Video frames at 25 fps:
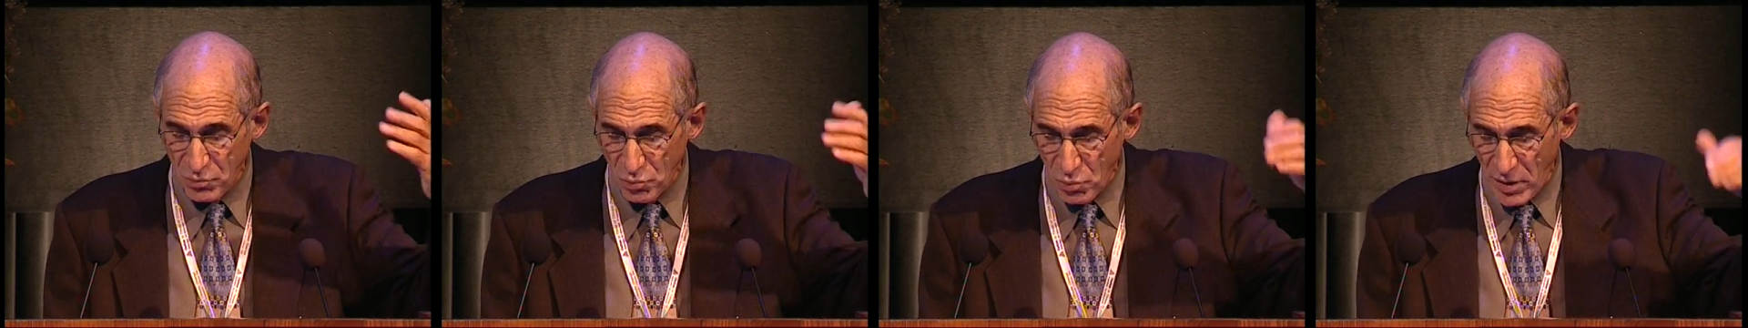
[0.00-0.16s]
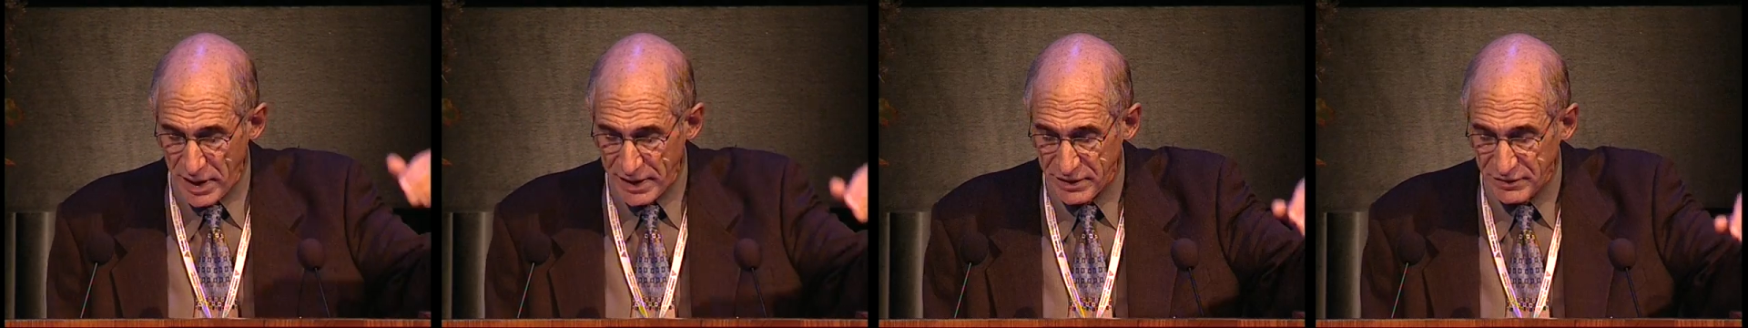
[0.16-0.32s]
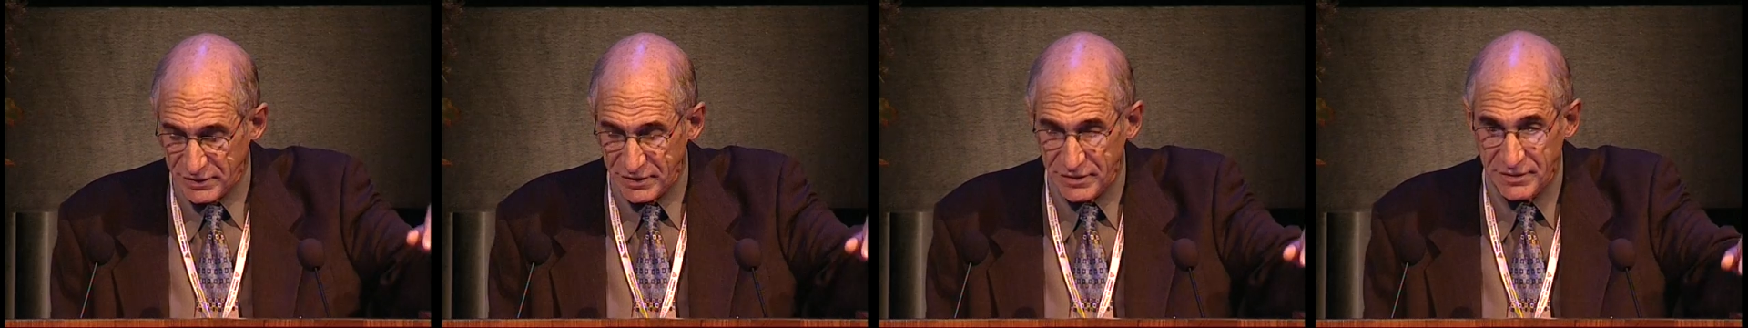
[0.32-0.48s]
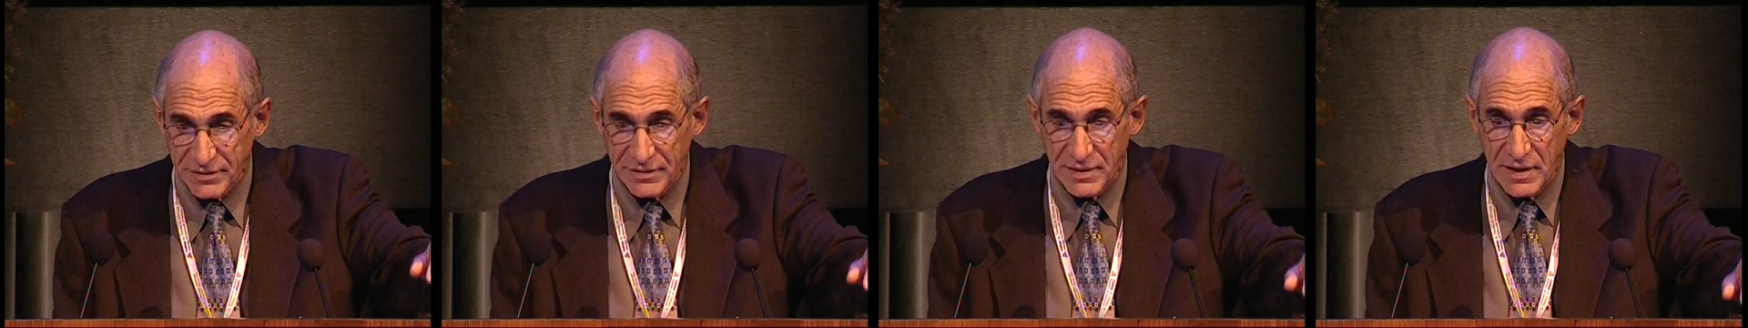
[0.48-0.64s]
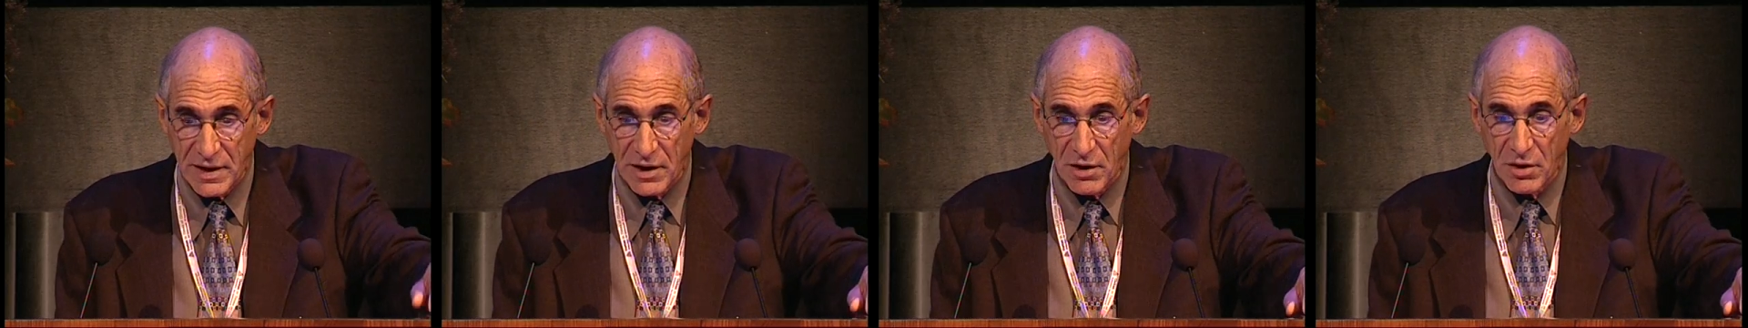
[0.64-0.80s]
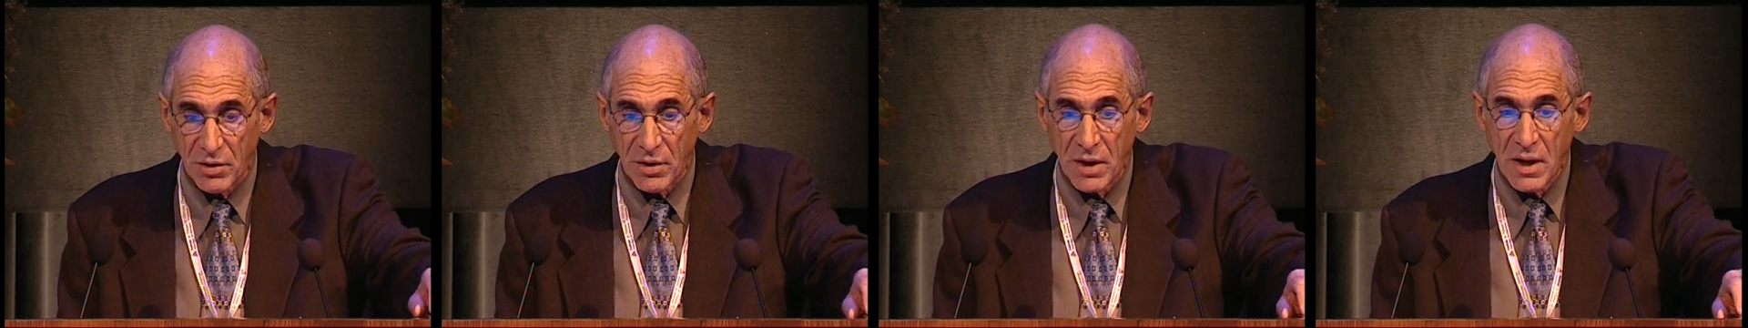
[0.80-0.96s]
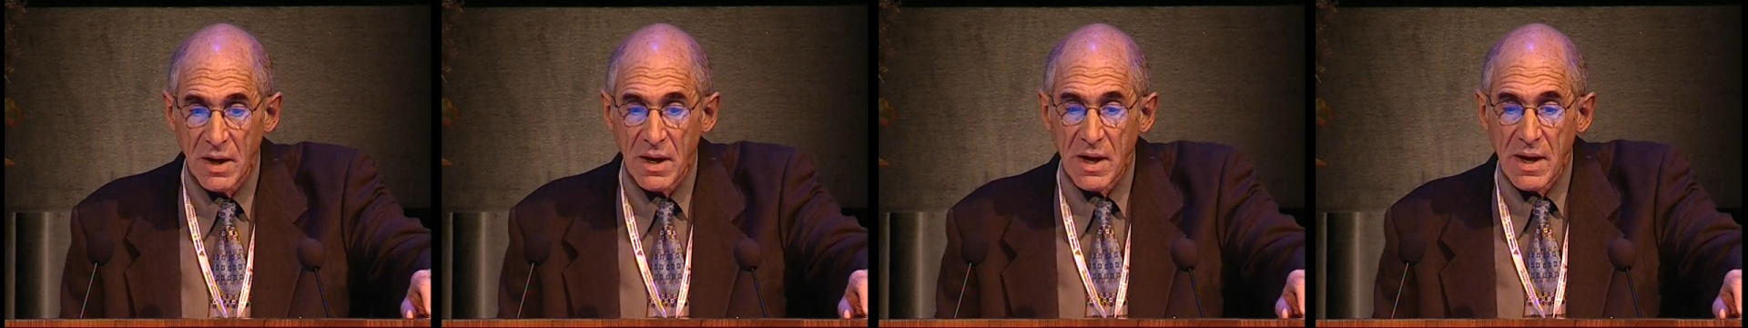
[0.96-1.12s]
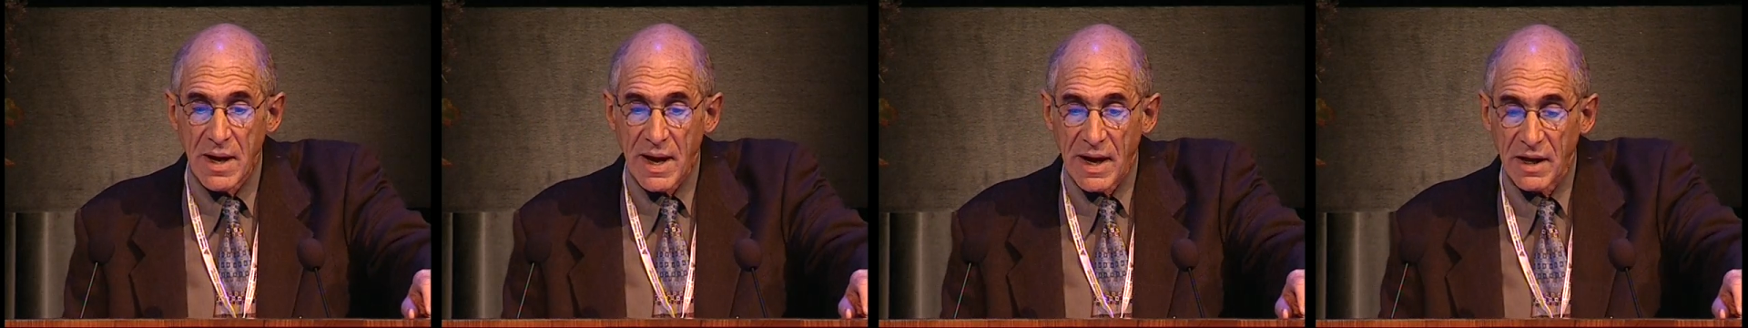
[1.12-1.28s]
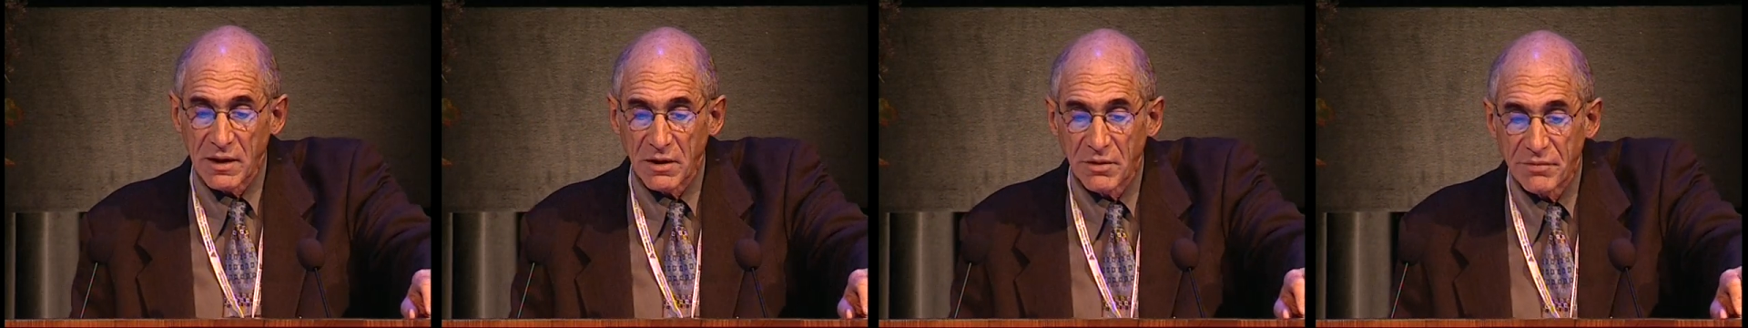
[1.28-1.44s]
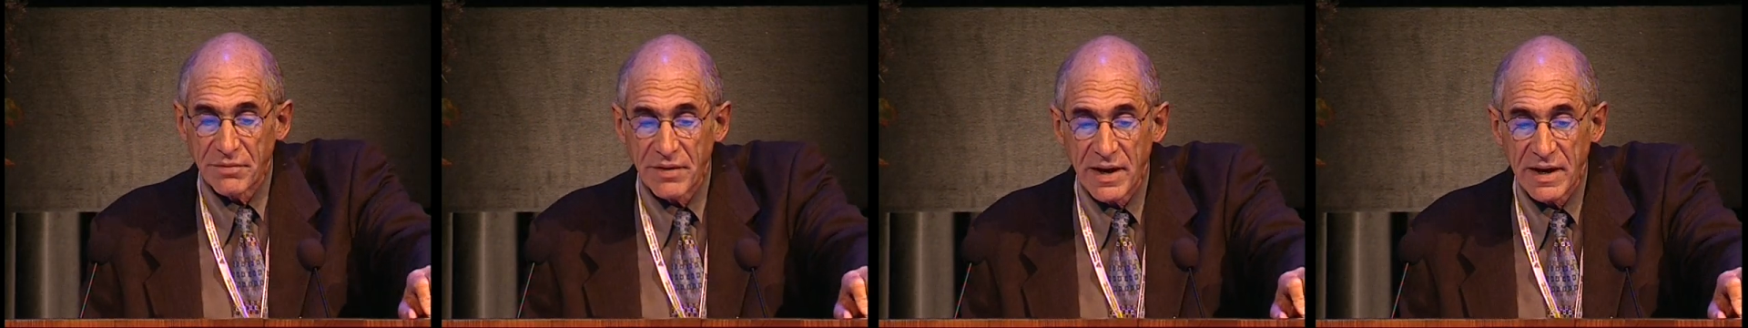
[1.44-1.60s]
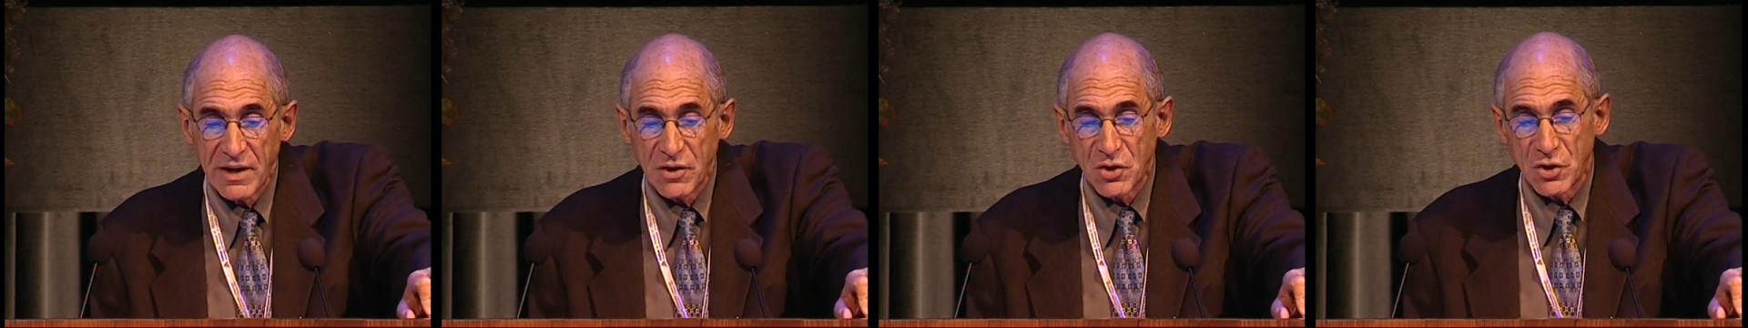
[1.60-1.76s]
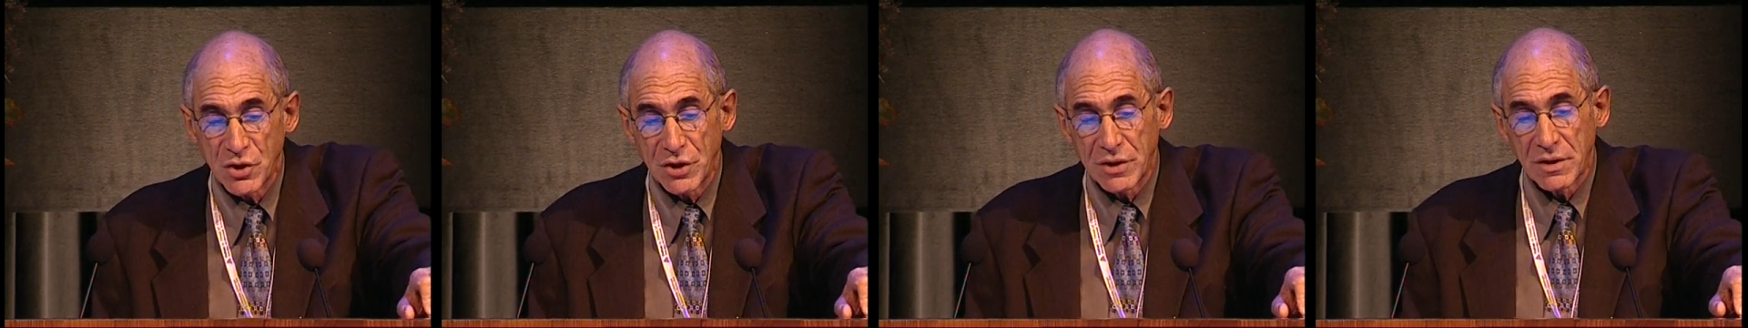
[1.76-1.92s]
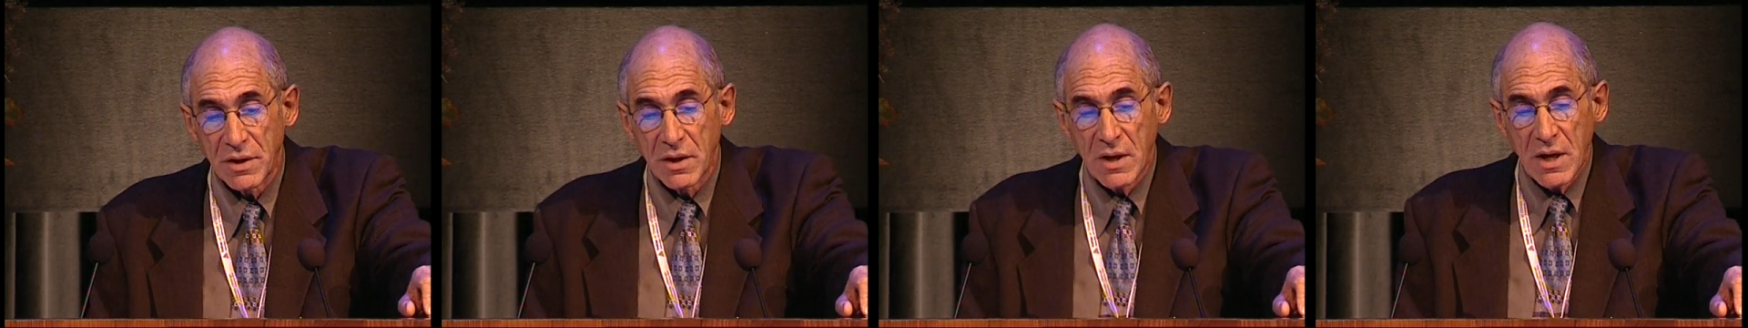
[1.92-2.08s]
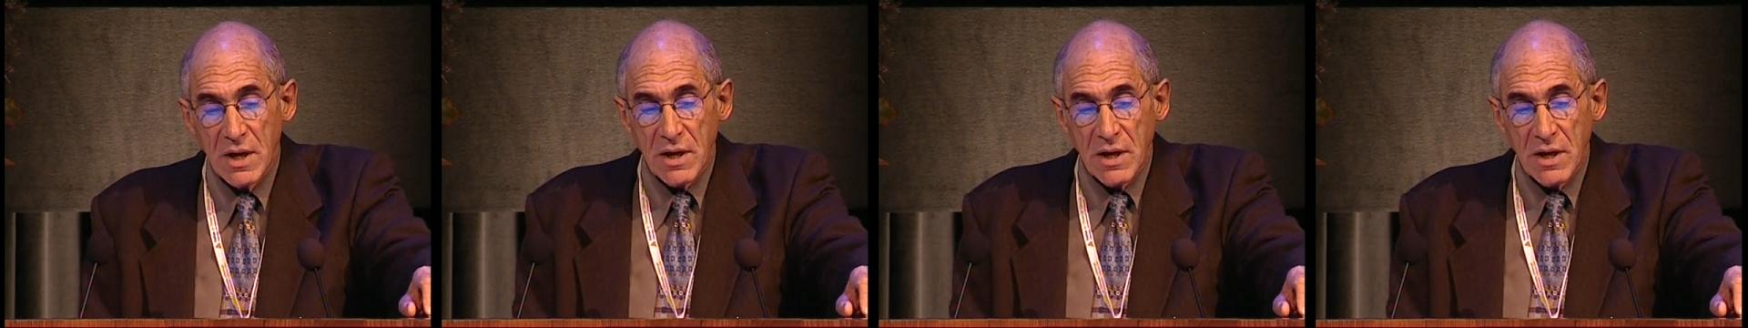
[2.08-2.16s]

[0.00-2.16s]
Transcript: raises their elevation.